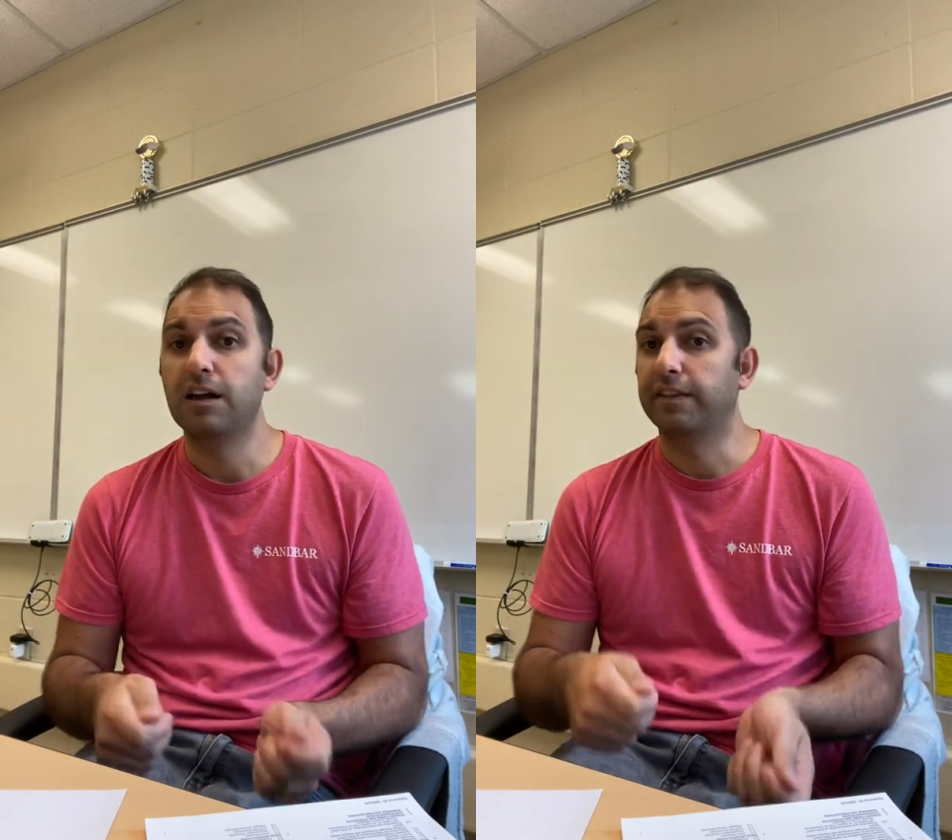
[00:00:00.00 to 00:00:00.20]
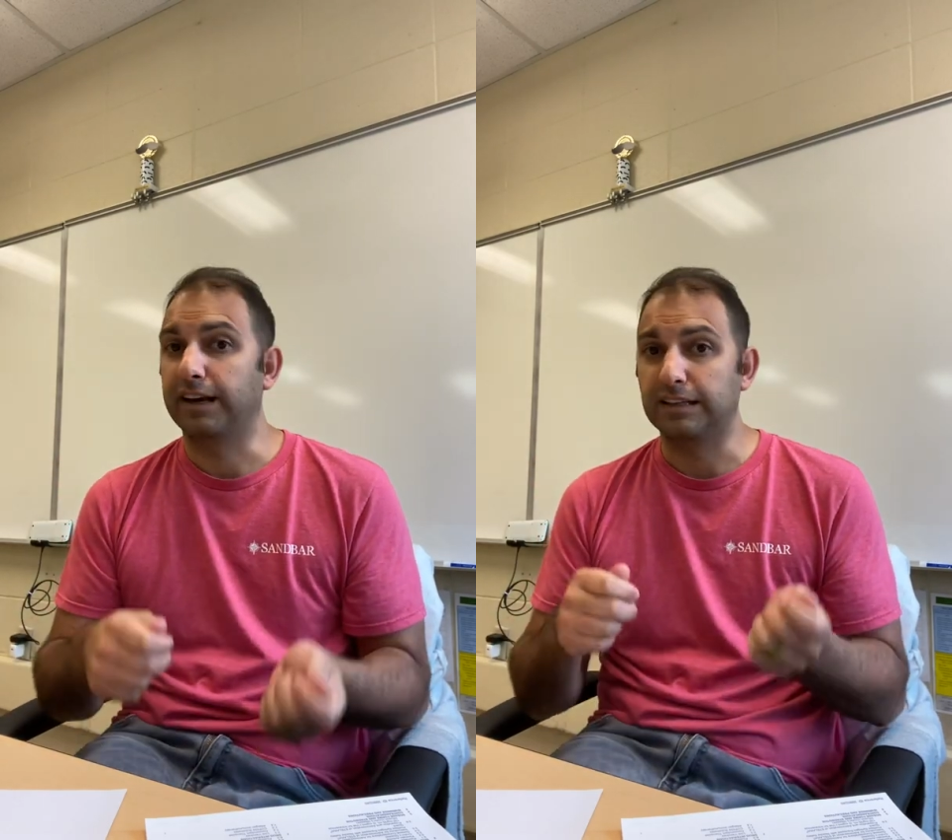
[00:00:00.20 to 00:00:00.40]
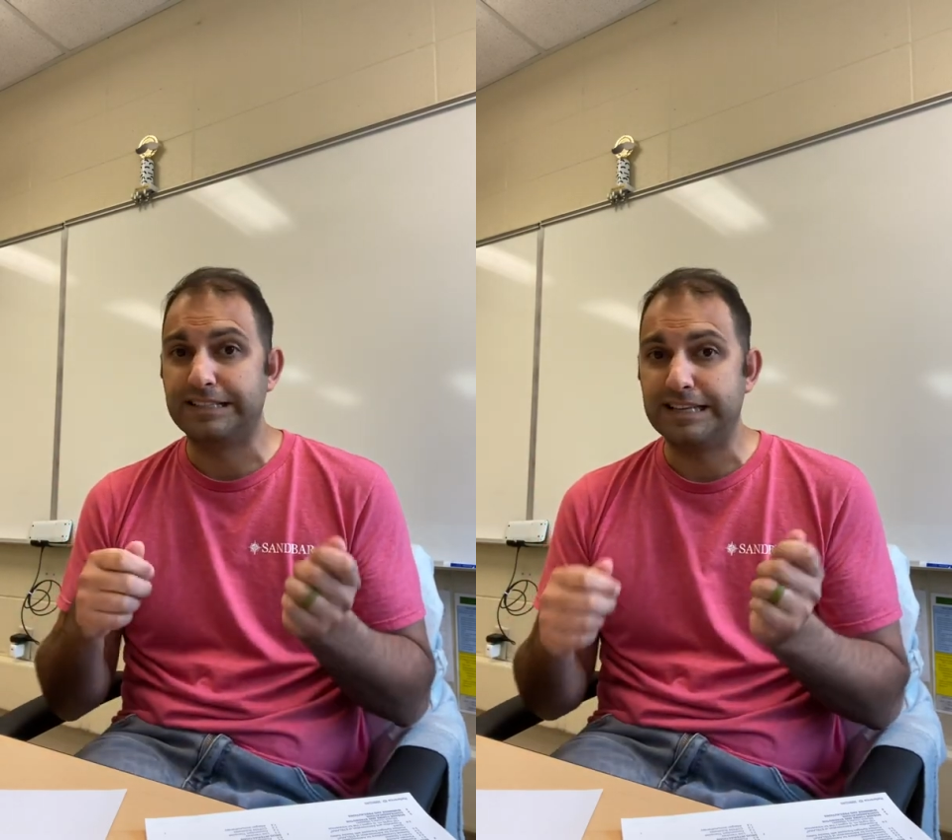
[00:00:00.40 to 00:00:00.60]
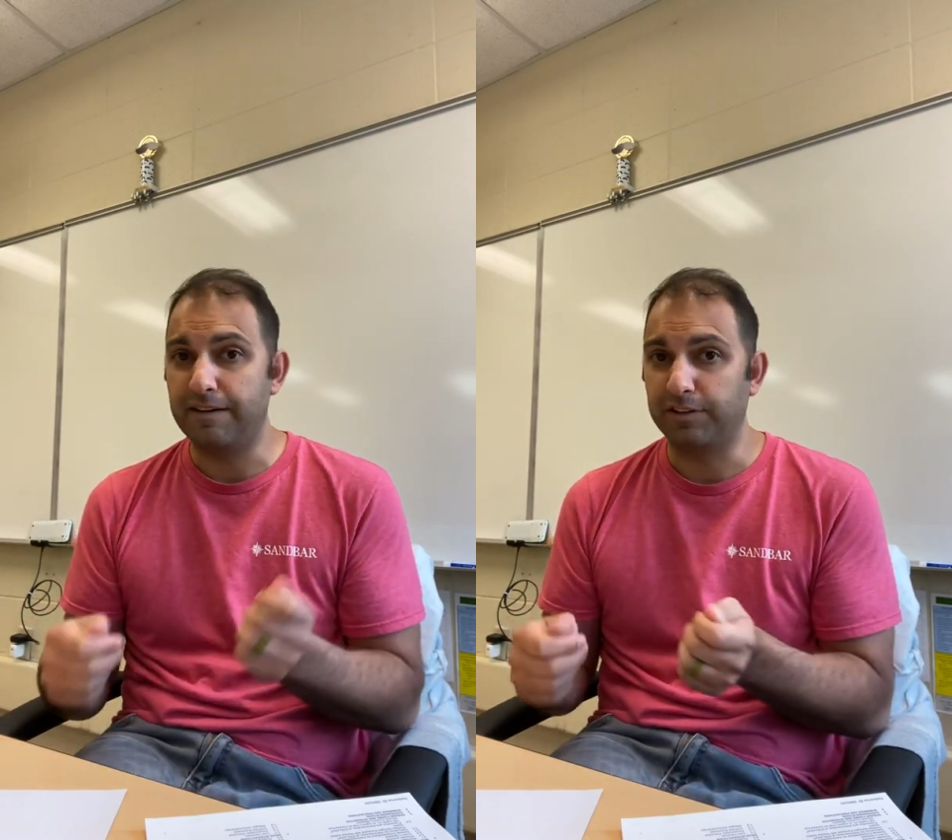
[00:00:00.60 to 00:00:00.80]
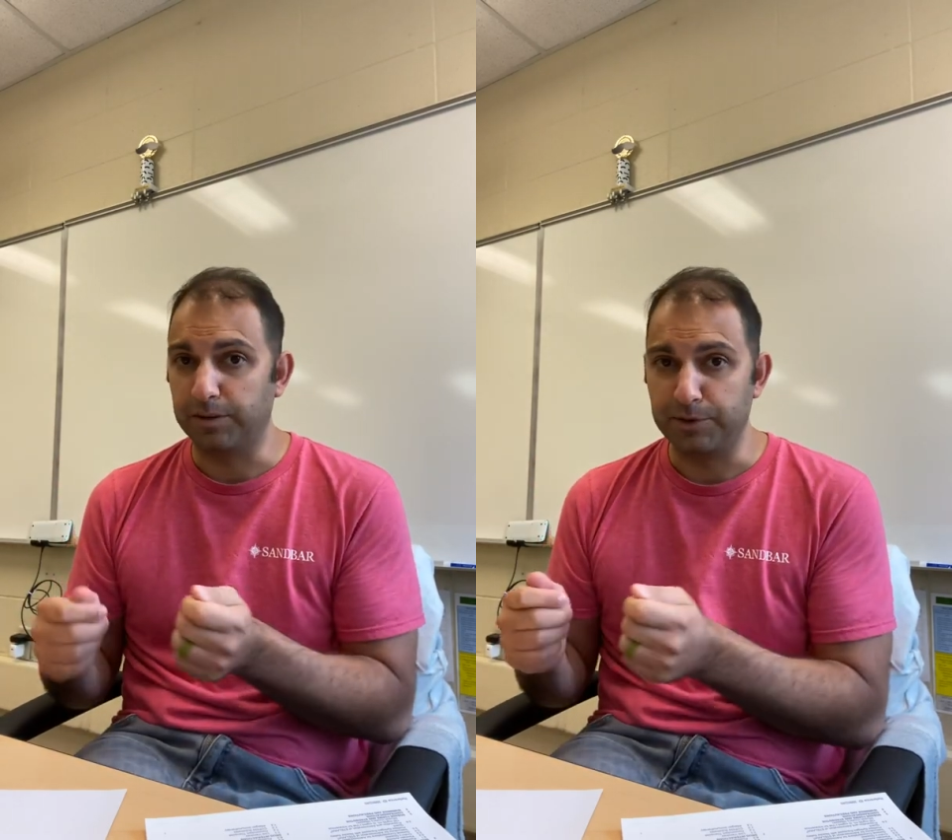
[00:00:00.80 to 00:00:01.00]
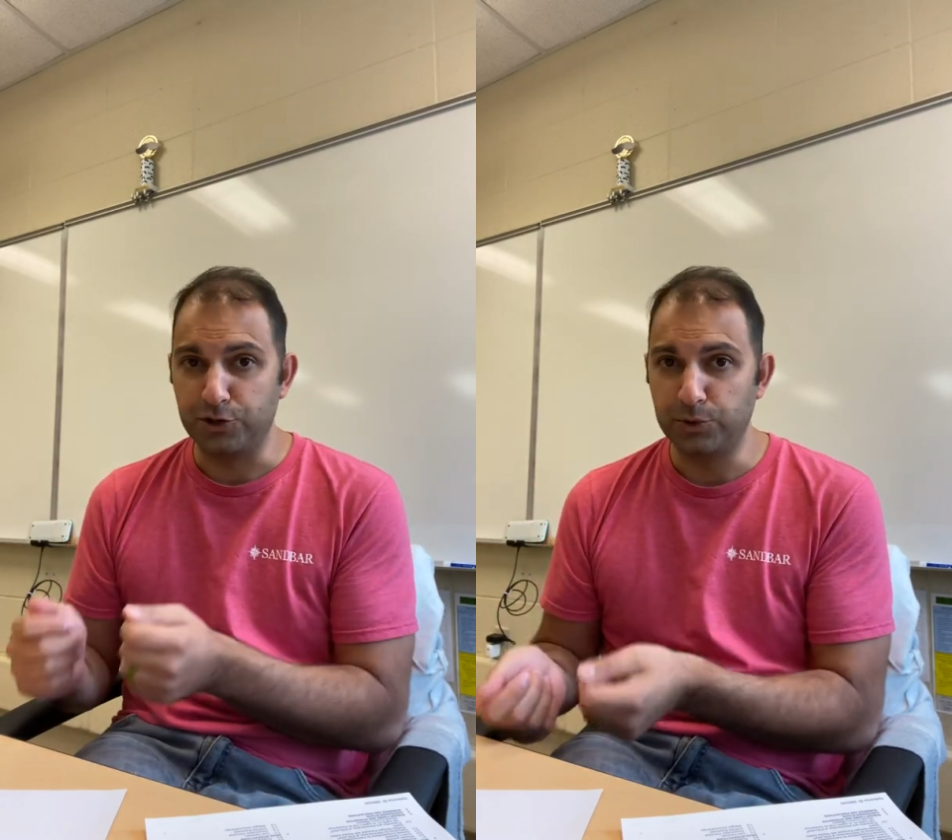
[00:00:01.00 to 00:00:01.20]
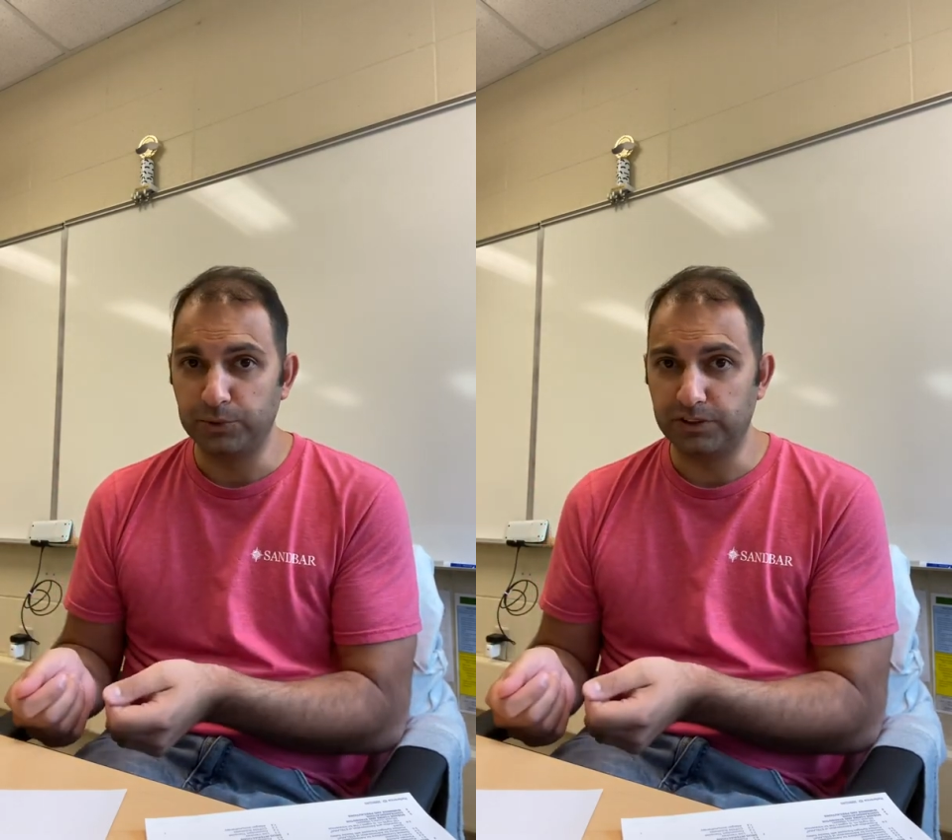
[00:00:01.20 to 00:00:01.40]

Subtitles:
that could definitely be used